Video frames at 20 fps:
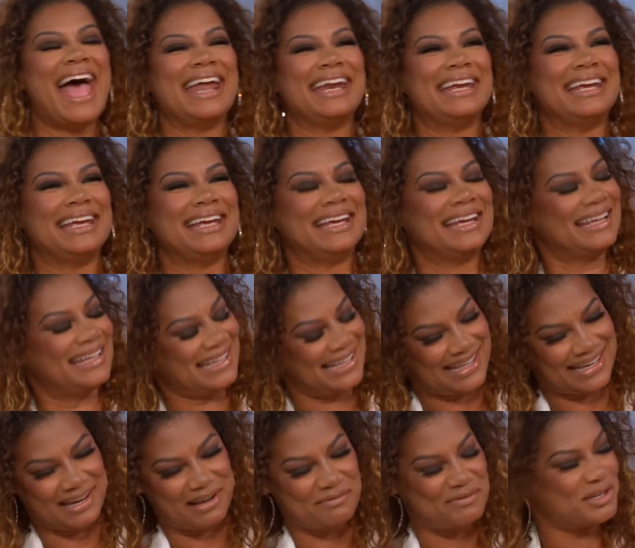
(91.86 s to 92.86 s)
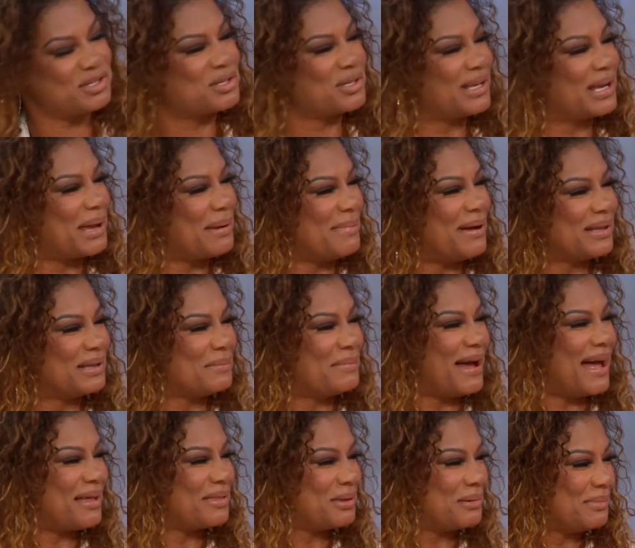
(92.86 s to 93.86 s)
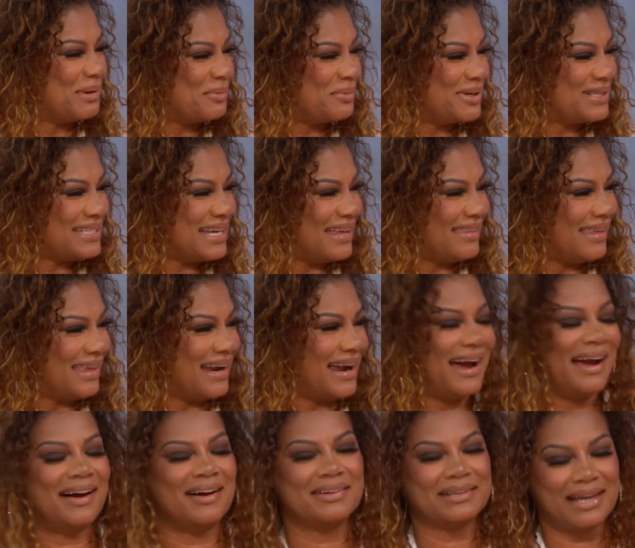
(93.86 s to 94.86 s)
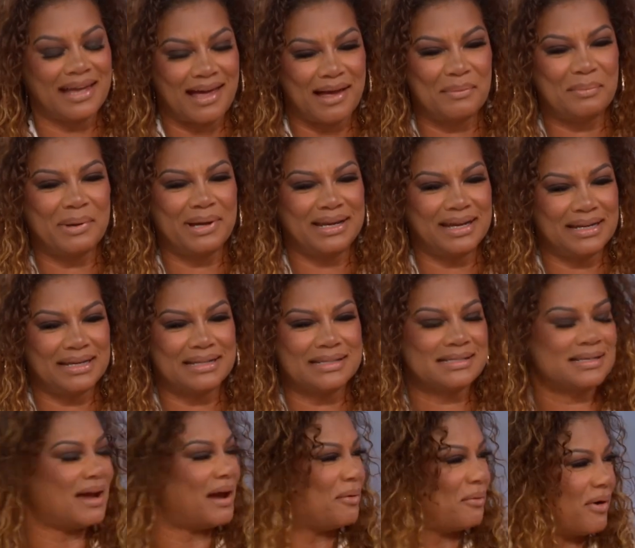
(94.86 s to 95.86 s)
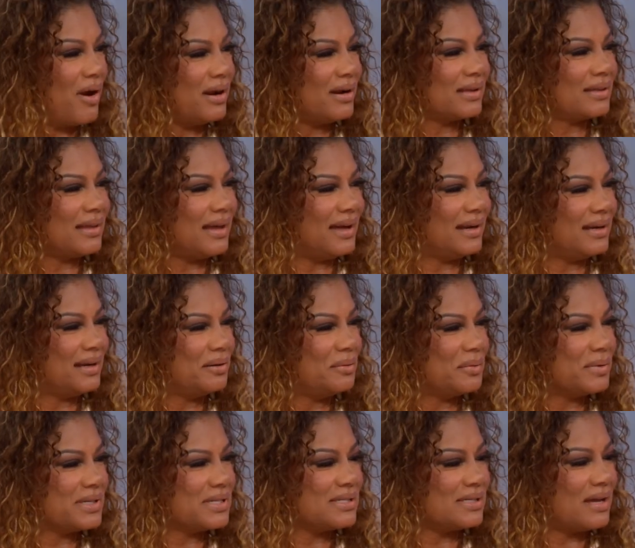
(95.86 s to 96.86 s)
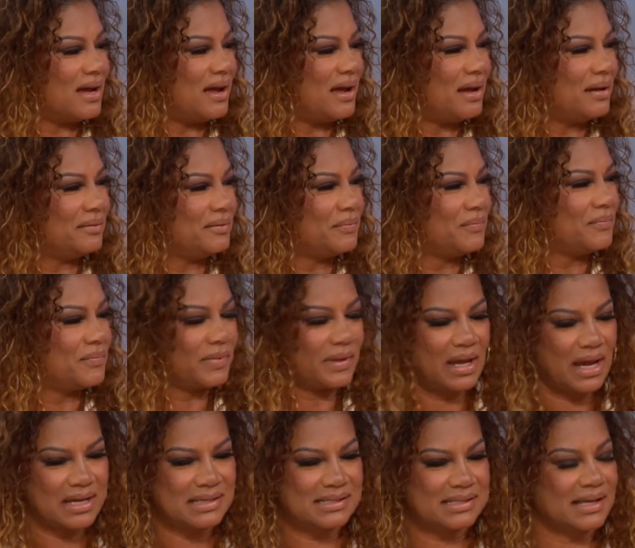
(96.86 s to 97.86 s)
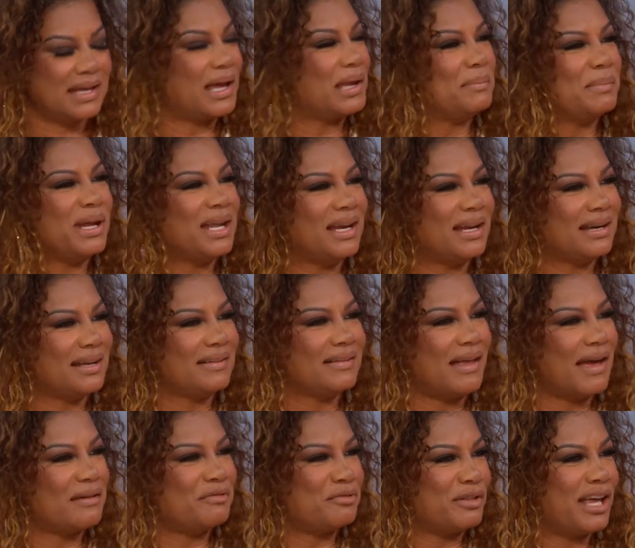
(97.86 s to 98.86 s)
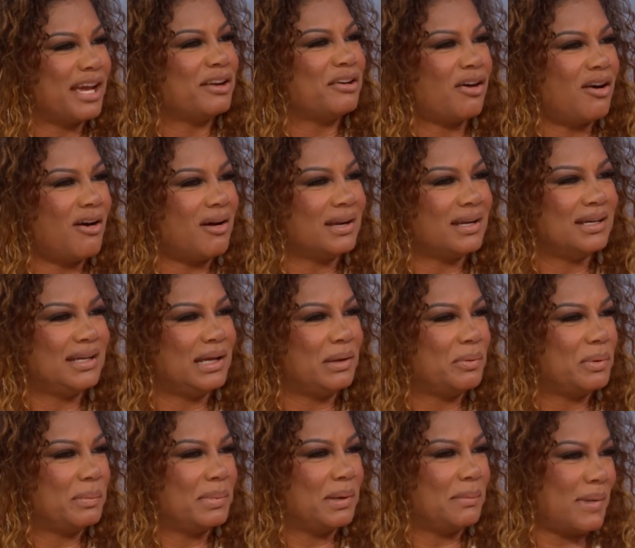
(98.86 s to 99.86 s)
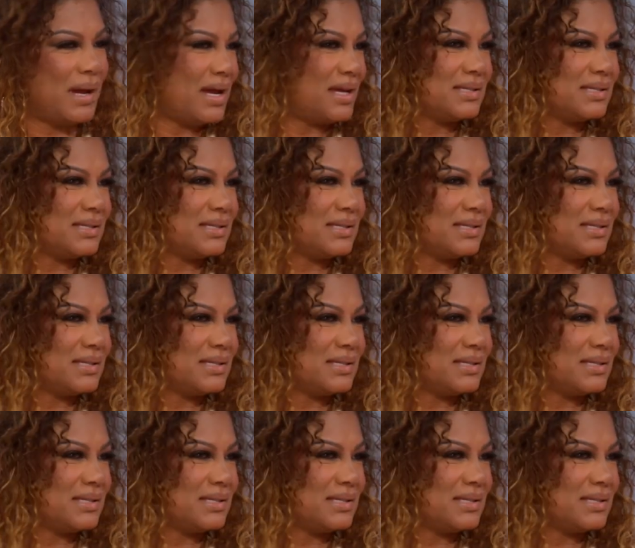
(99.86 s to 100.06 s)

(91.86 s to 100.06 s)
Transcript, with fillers: and, he and he eventually came out the bathroom and went down that aisle. Yeah, but it is ironic that it was uh, us again meeting in life later on, and he would be my